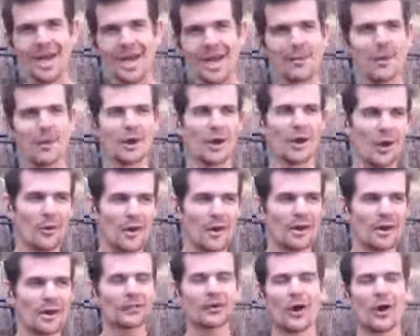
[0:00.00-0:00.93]
and my goal,
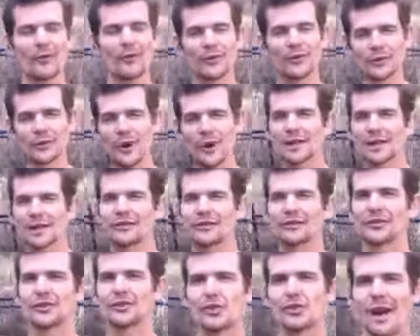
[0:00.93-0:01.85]
next goal for cycling
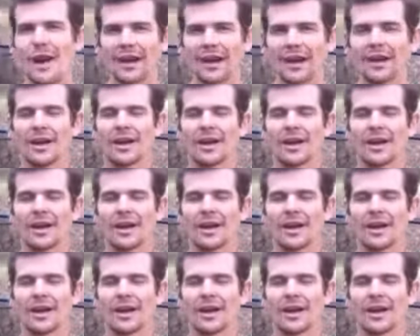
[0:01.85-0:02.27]
is to crack